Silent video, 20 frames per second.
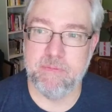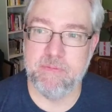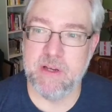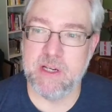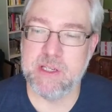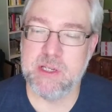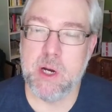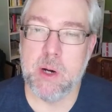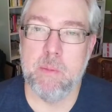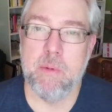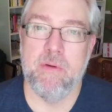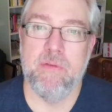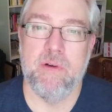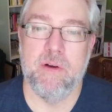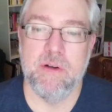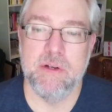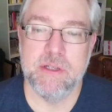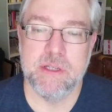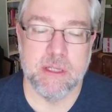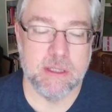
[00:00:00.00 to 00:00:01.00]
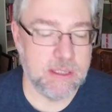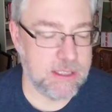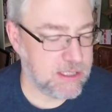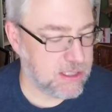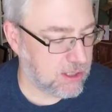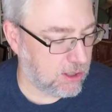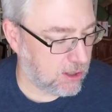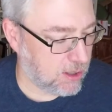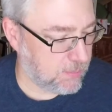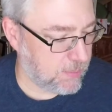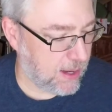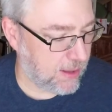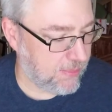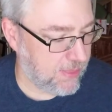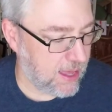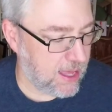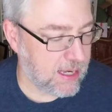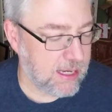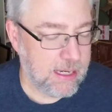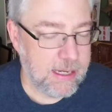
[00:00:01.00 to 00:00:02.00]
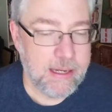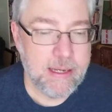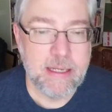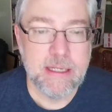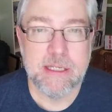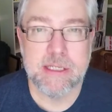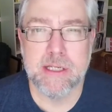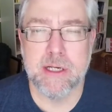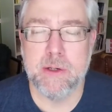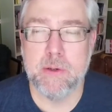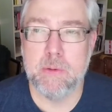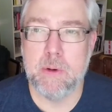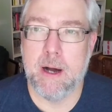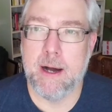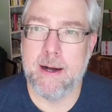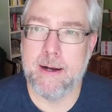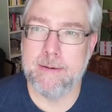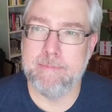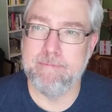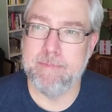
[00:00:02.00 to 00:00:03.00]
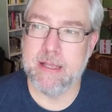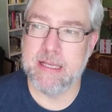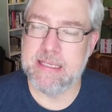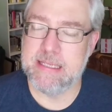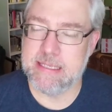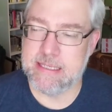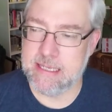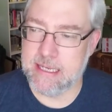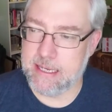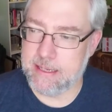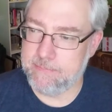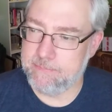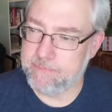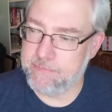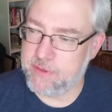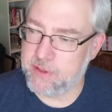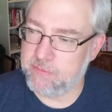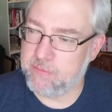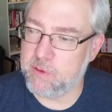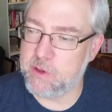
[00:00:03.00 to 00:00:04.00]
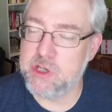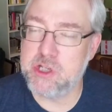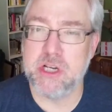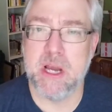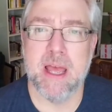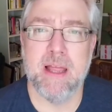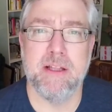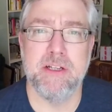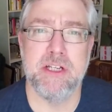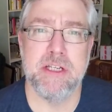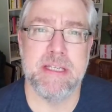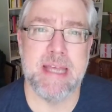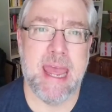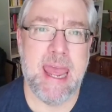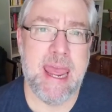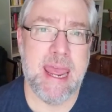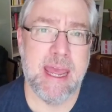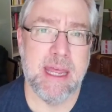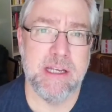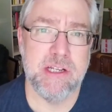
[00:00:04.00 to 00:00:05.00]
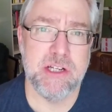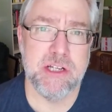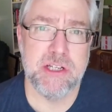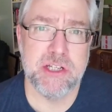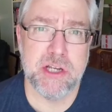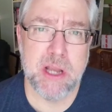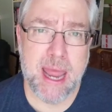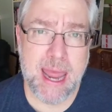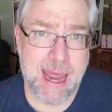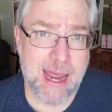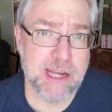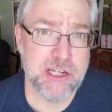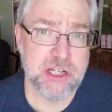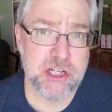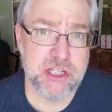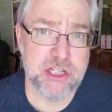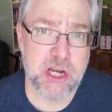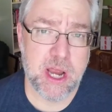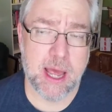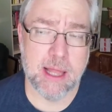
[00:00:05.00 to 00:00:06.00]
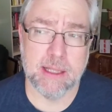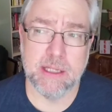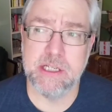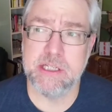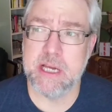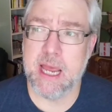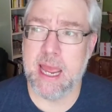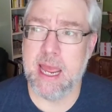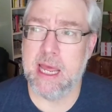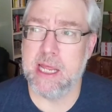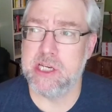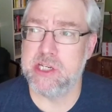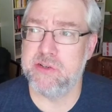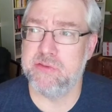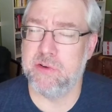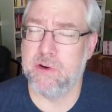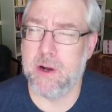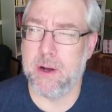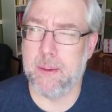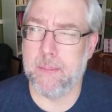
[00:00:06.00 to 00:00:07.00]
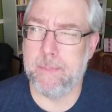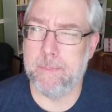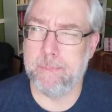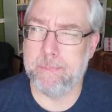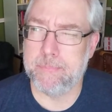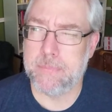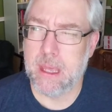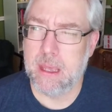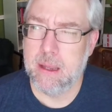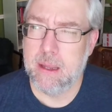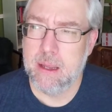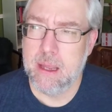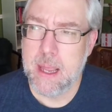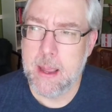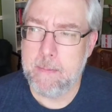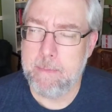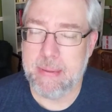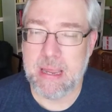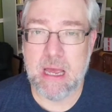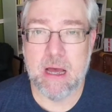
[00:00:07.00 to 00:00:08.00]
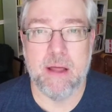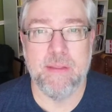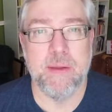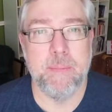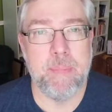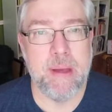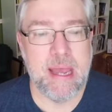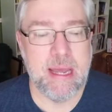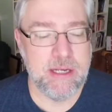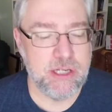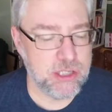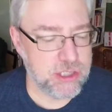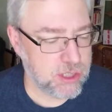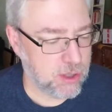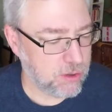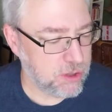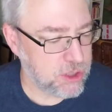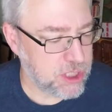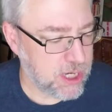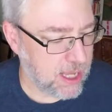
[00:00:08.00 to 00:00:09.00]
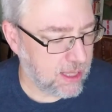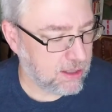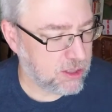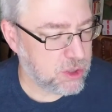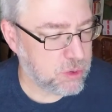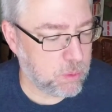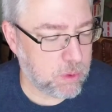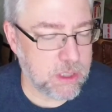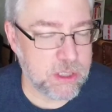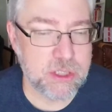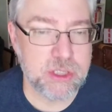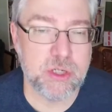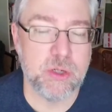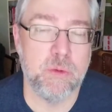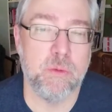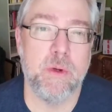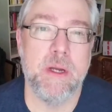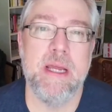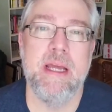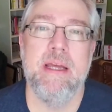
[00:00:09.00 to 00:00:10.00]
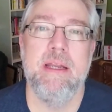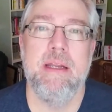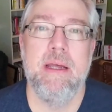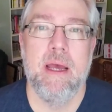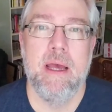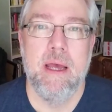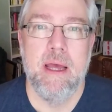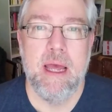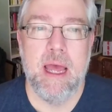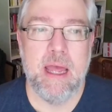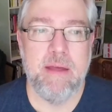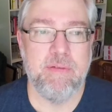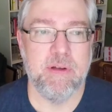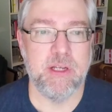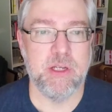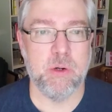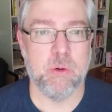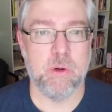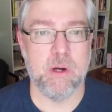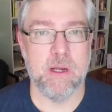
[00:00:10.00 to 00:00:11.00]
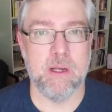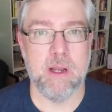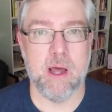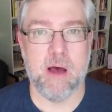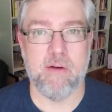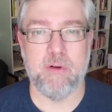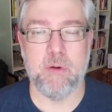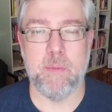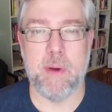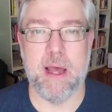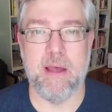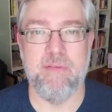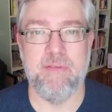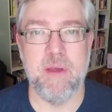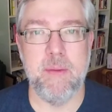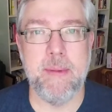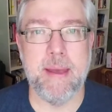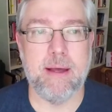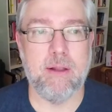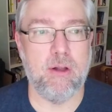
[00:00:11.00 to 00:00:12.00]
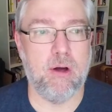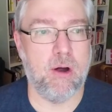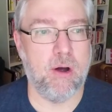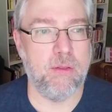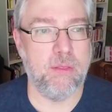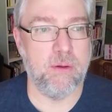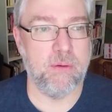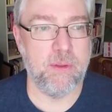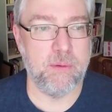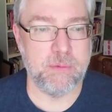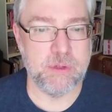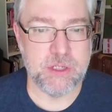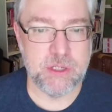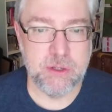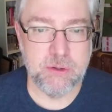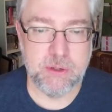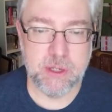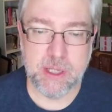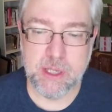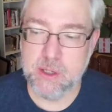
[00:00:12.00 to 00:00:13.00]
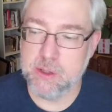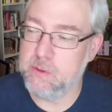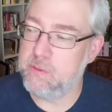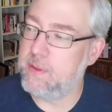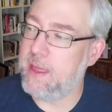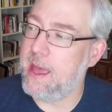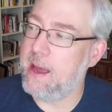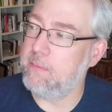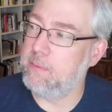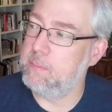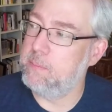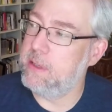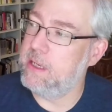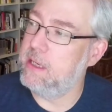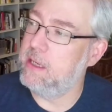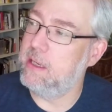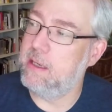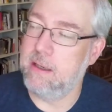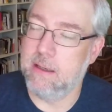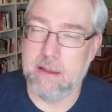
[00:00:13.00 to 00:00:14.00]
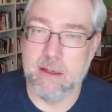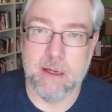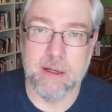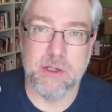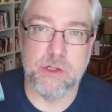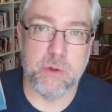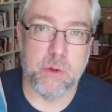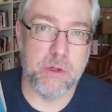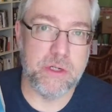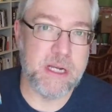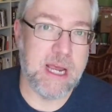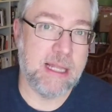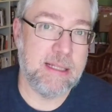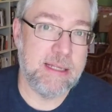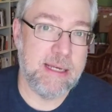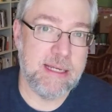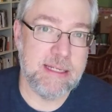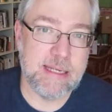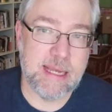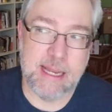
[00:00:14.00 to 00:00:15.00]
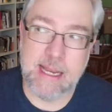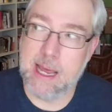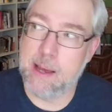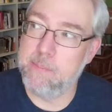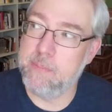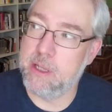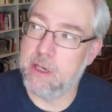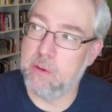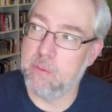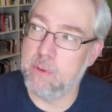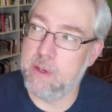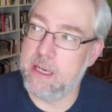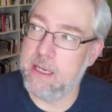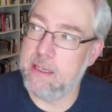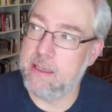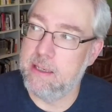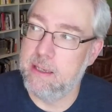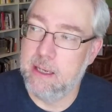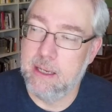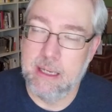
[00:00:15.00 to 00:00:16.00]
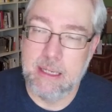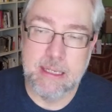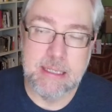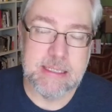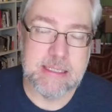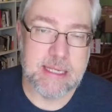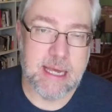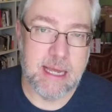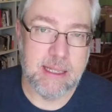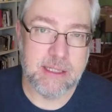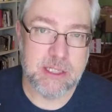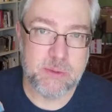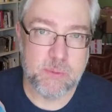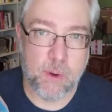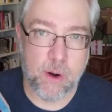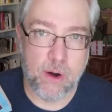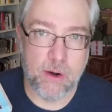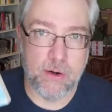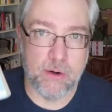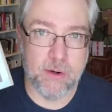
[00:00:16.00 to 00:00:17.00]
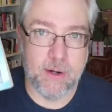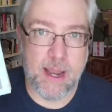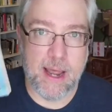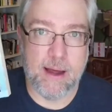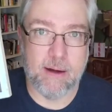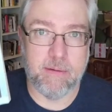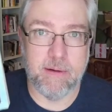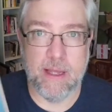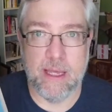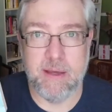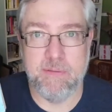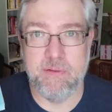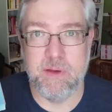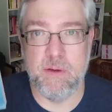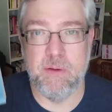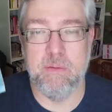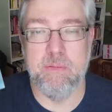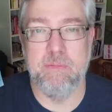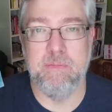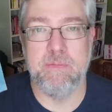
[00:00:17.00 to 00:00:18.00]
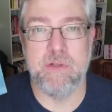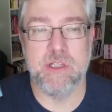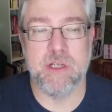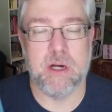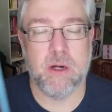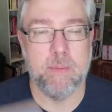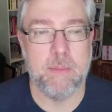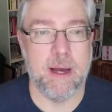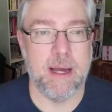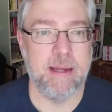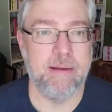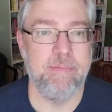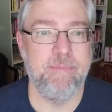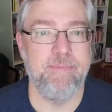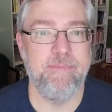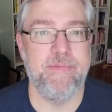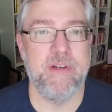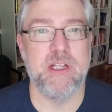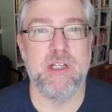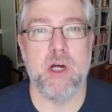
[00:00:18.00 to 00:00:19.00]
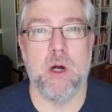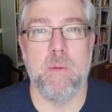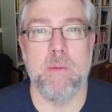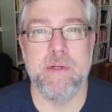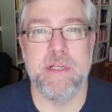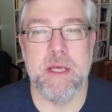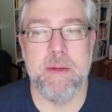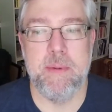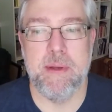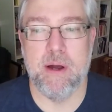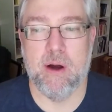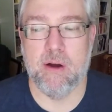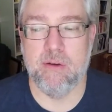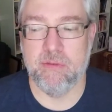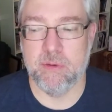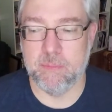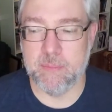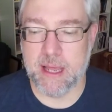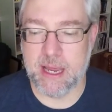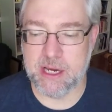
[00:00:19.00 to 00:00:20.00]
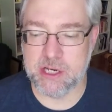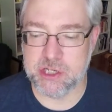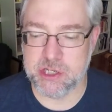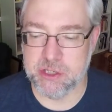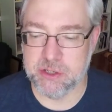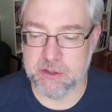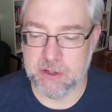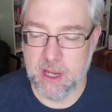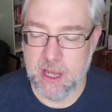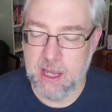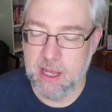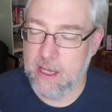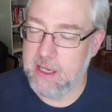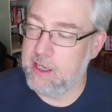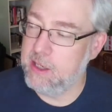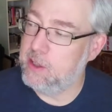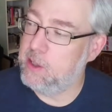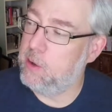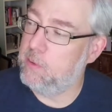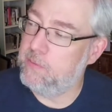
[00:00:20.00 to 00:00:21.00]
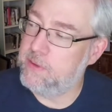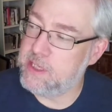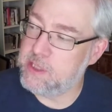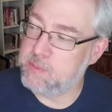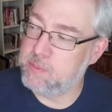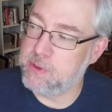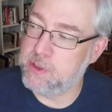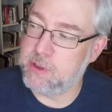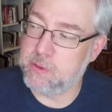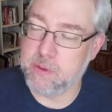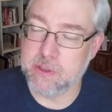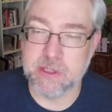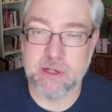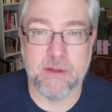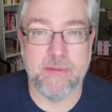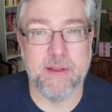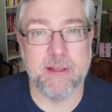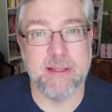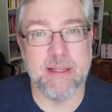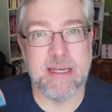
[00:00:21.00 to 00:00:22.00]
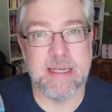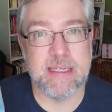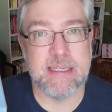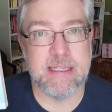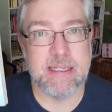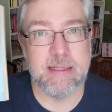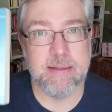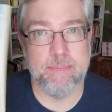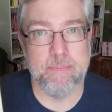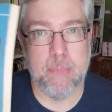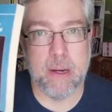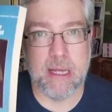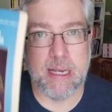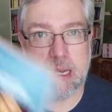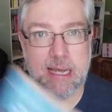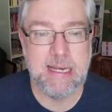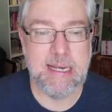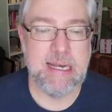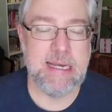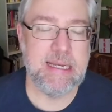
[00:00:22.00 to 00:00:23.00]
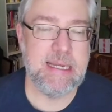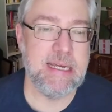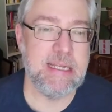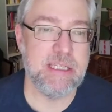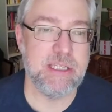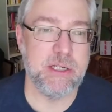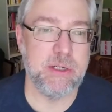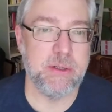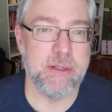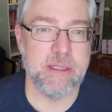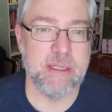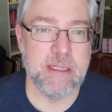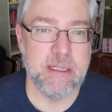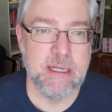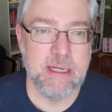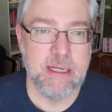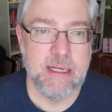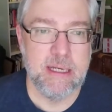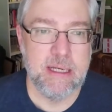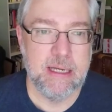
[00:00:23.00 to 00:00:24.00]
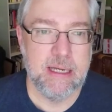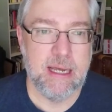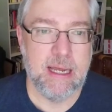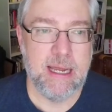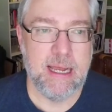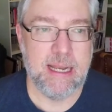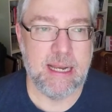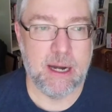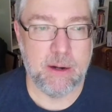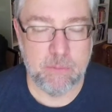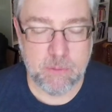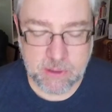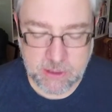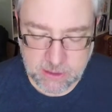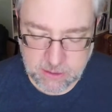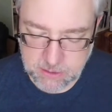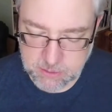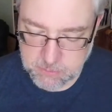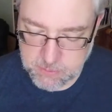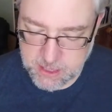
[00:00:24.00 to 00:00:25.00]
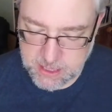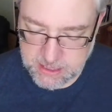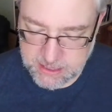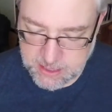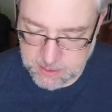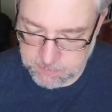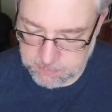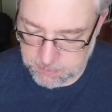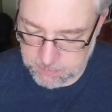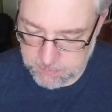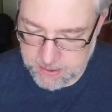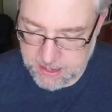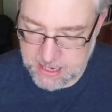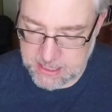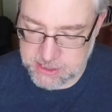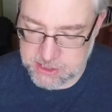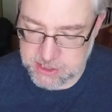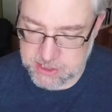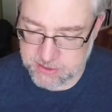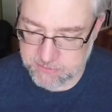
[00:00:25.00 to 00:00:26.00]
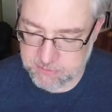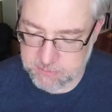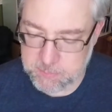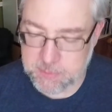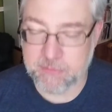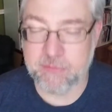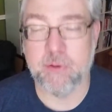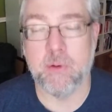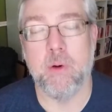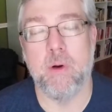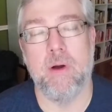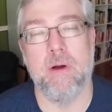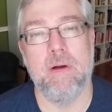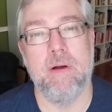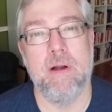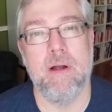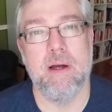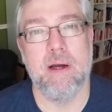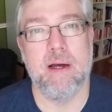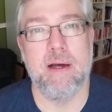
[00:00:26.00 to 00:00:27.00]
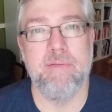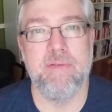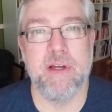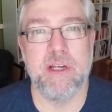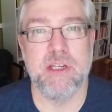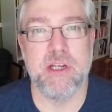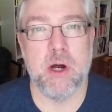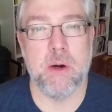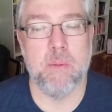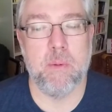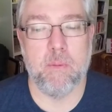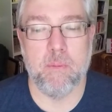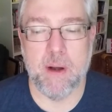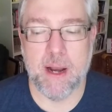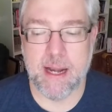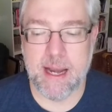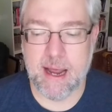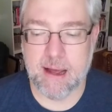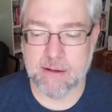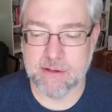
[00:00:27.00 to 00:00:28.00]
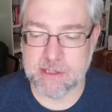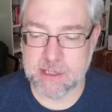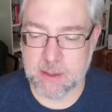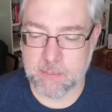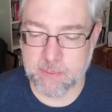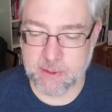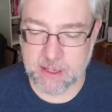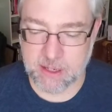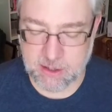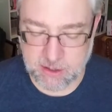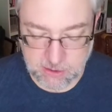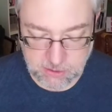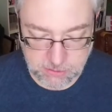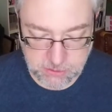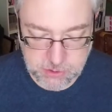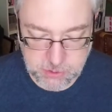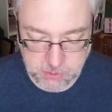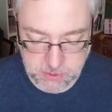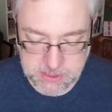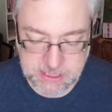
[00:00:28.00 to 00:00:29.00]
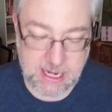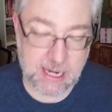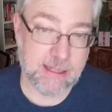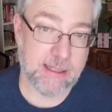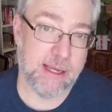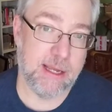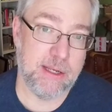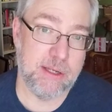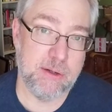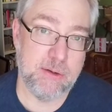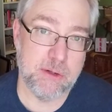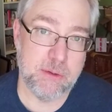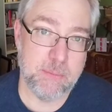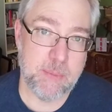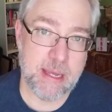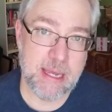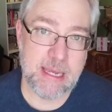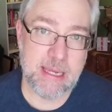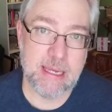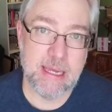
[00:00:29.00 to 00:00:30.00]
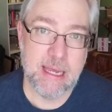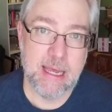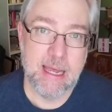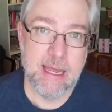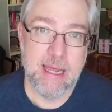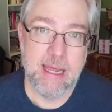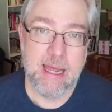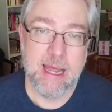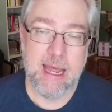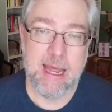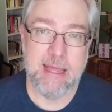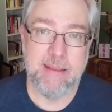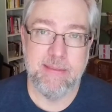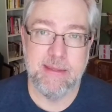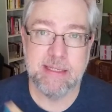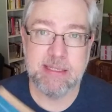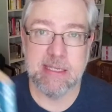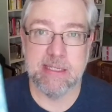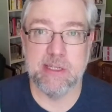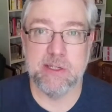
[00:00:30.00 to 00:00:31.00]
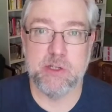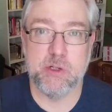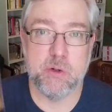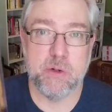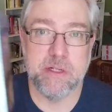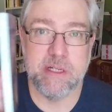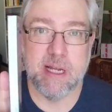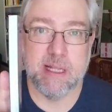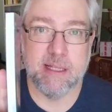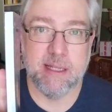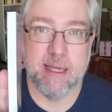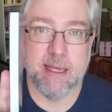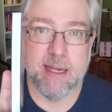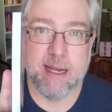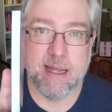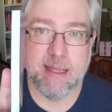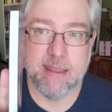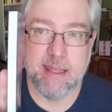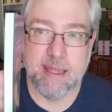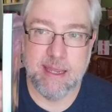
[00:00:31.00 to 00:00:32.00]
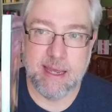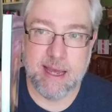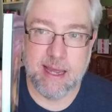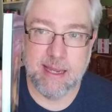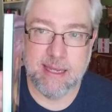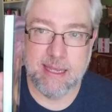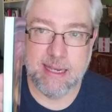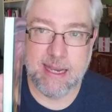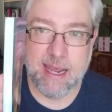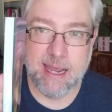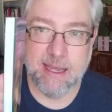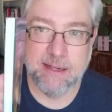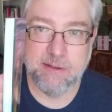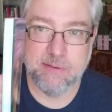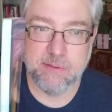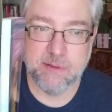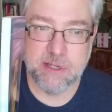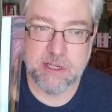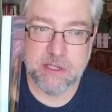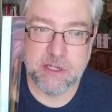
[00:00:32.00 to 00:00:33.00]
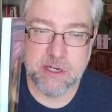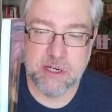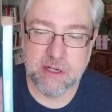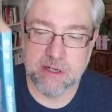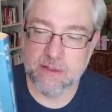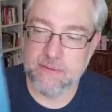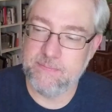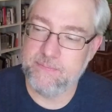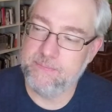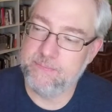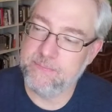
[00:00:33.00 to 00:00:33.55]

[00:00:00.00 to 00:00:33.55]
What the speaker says: Victober first, so let's talk about that. So let's see. The first challenge is Ange's challenge. Ange from Beyond the Pages. Her challenge was to read a Victorian novel by a female author that was new to you. That would be George Eliot, and I'm going to read Silas Marner. Now, if you saw my Victober TBR from last year, you know this book was on the list, but I didn't get to it, and I really only read a couple of pages of it before Victober ran out. So I'm going to call George Eliot new to me, and this is a George Eliot I think I can handle this year.